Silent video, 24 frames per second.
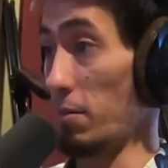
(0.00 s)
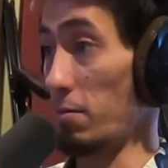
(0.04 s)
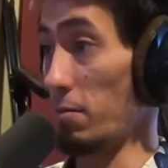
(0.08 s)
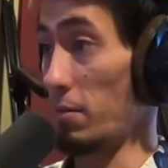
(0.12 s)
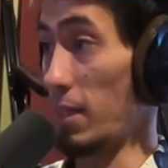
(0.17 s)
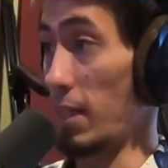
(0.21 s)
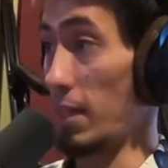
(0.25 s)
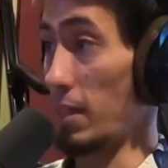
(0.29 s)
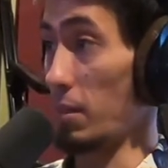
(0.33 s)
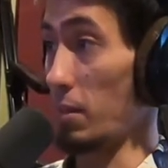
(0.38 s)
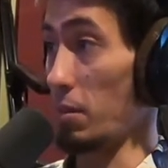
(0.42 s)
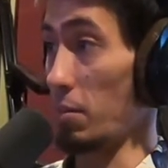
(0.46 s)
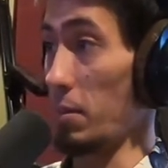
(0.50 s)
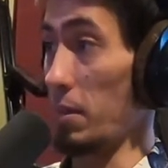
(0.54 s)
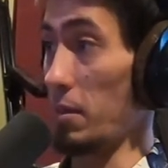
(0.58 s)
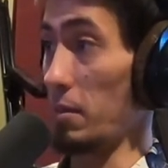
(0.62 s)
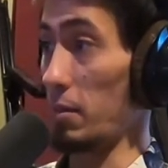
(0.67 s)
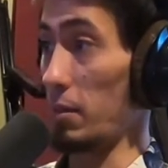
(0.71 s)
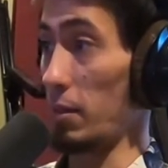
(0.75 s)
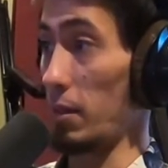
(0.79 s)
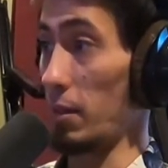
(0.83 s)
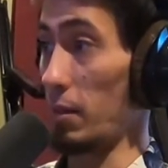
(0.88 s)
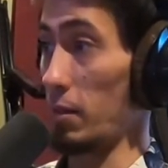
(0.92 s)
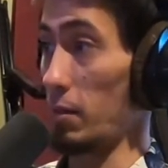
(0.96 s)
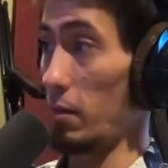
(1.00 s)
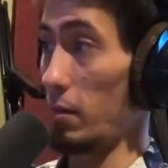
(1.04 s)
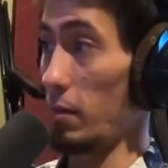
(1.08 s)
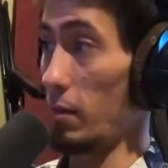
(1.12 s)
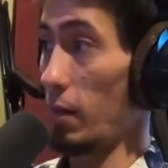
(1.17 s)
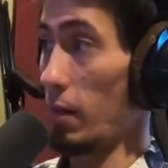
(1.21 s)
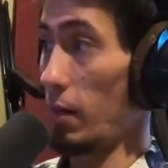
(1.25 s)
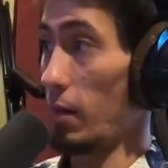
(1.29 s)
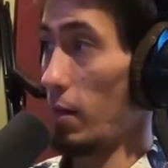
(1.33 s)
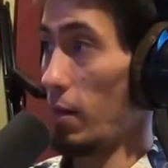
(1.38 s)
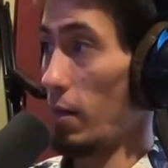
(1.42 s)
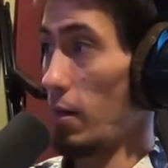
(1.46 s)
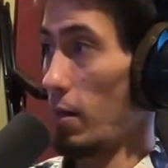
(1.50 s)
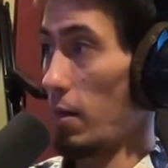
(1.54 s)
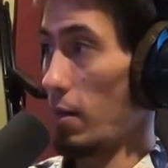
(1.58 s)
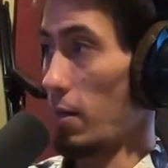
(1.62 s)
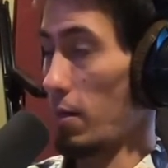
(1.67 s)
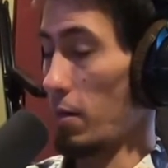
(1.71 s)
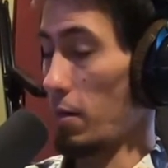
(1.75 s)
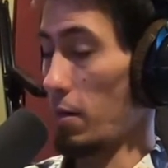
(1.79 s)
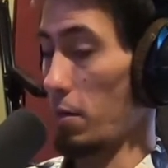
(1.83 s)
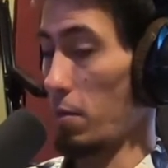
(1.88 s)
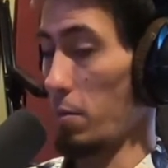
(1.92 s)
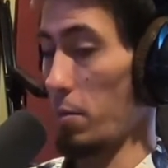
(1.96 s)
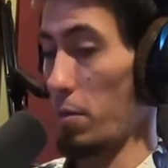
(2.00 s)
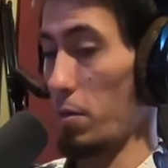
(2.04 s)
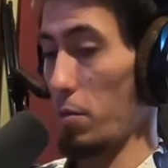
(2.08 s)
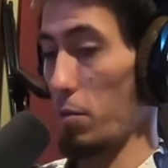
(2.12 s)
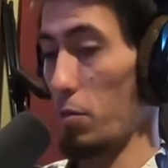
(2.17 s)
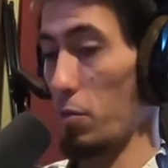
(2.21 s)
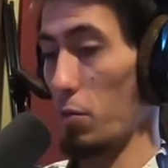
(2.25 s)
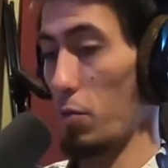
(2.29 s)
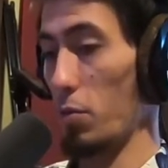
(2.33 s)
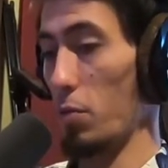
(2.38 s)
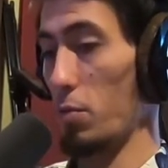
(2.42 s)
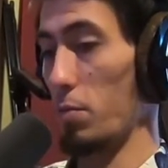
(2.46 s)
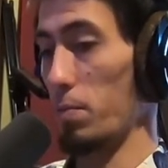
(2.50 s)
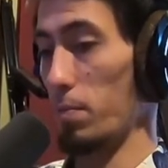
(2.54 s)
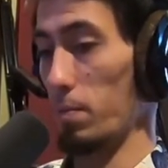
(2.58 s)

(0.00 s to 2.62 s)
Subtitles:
gained some insights that could be useful